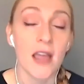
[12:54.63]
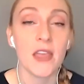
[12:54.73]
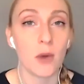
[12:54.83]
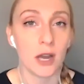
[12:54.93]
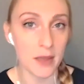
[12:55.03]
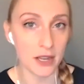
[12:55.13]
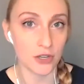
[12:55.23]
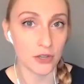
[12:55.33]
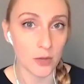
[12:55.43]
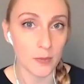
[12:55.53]
They want to make
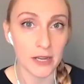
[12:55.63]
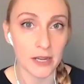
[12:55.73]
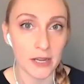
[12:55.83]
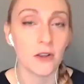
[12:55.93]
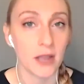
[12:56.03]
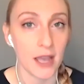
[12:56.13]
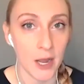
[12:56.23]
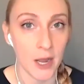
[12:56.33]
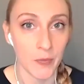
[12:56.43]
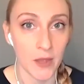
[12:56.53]
sure their peers are
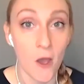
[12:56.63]
okay.